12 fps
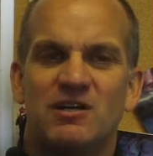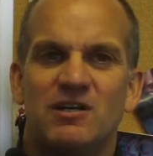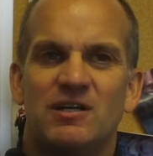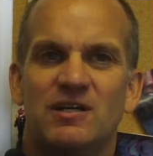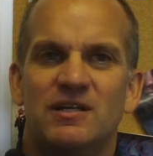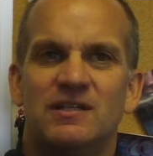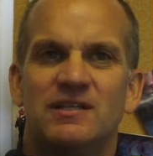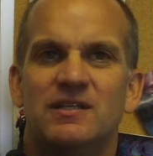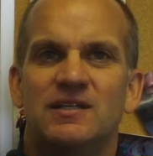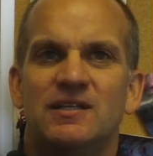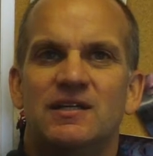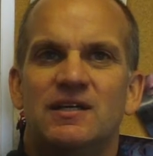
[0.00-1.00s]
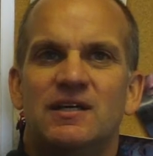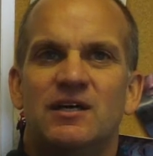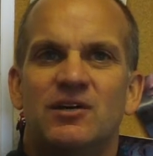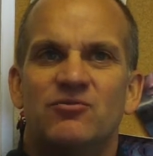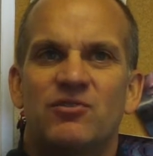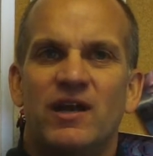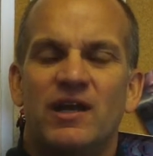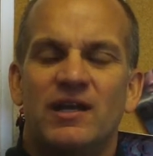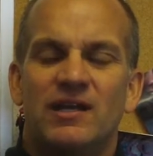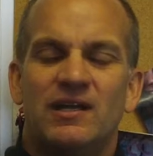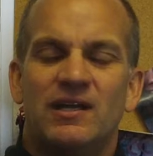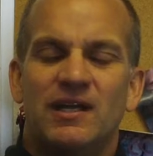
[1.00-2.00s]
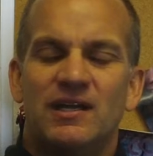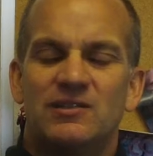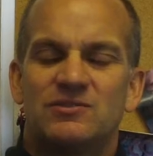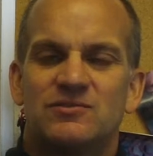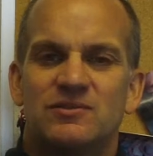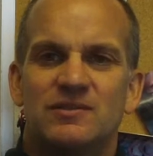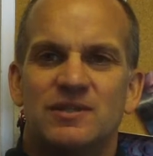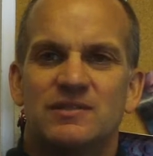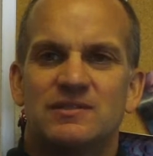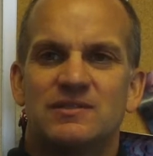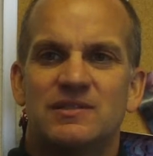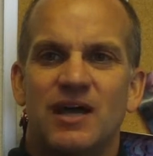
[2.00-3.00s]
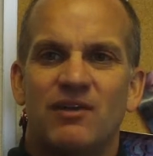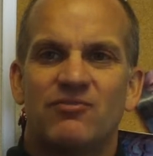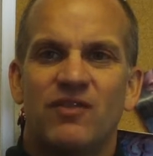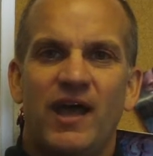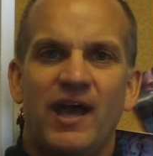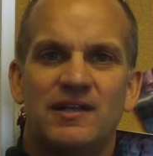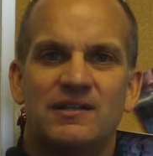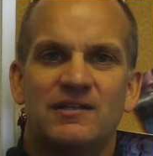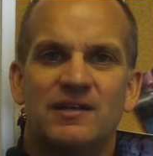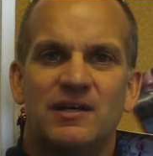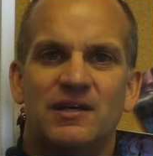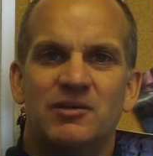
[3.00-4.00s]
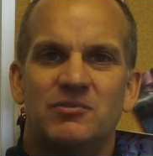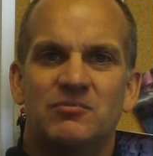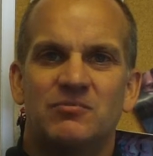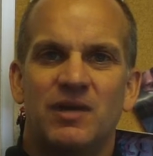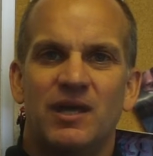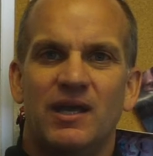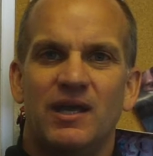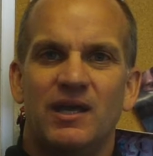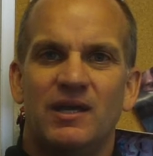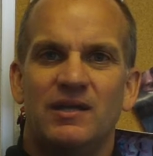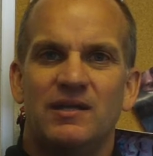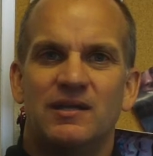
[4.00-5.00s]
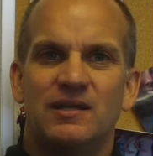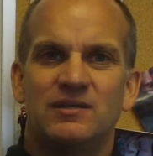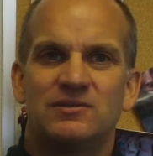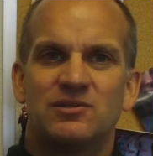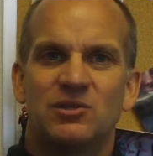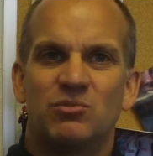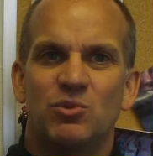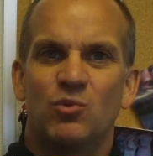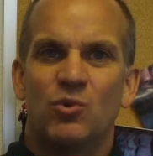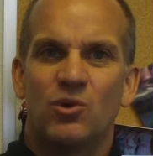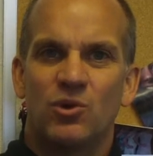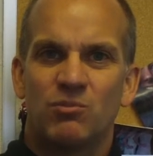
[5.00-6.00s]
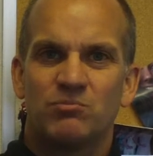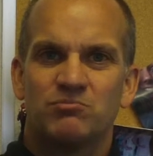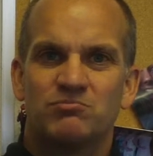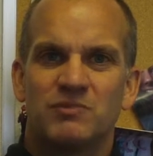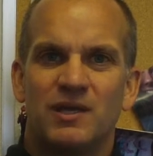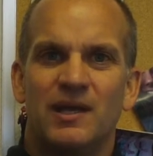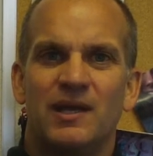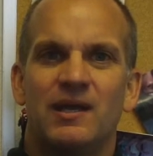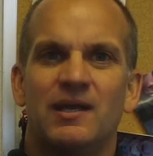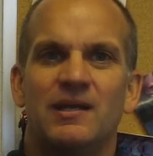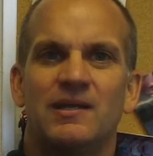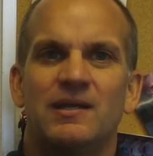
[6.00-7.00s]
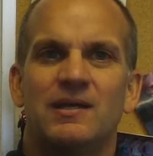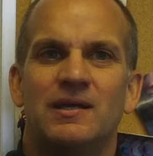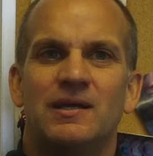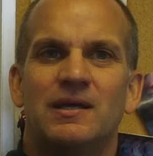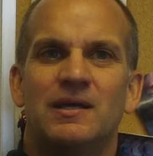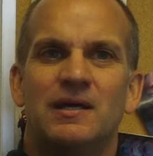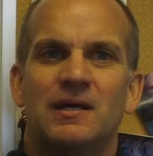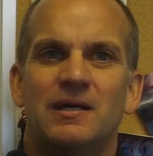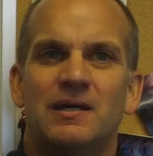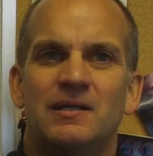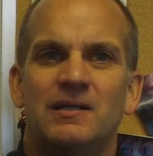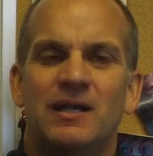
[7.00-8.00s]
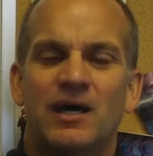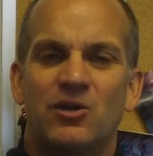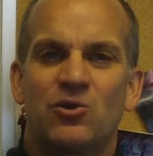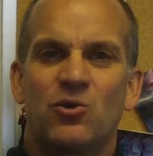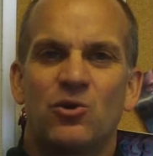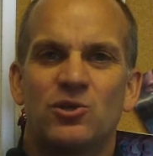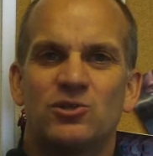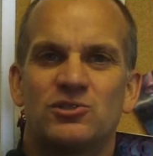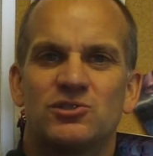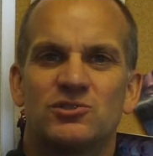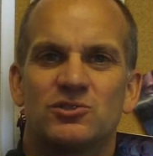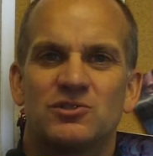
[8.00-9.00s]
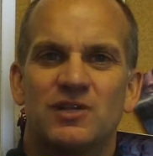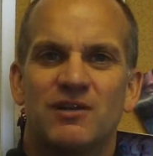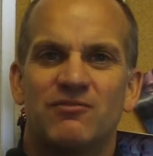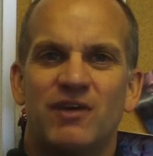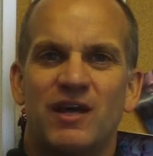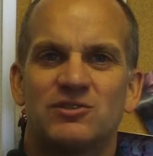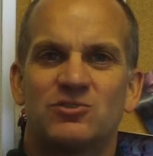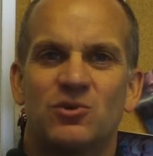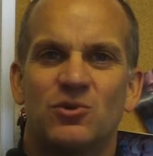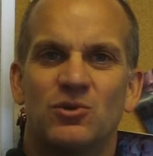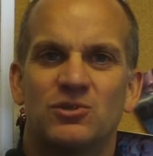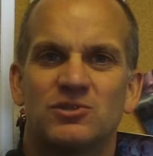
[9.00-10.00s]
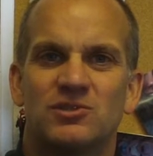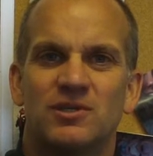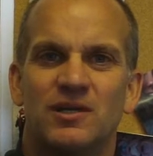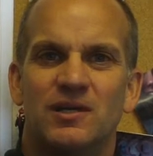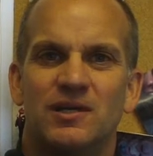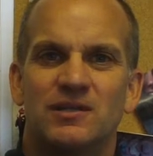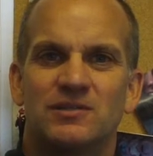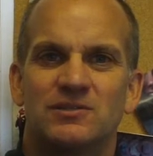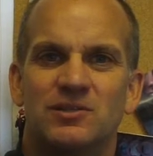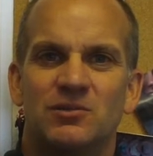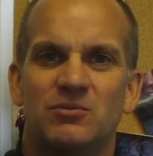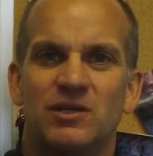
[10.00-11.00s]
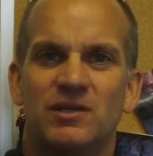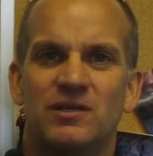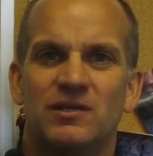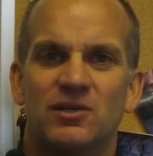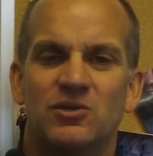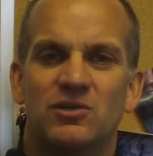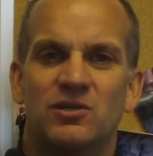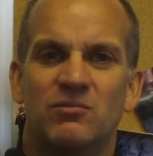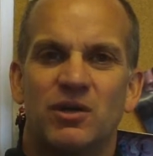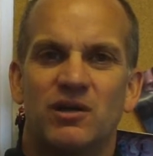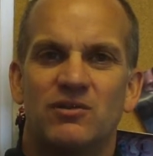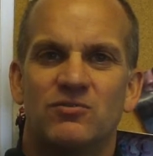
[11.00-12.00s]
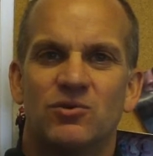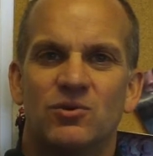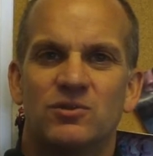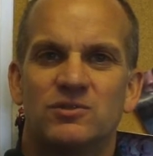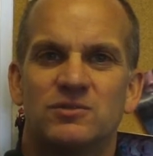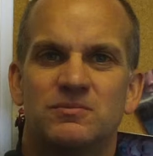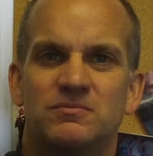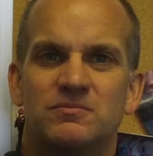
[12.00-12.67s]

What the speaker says: on Friday. And again, it's not flat, and it's going to be warm, and a lot of corners, so it's not a fast course. It's going to be a good competitive course.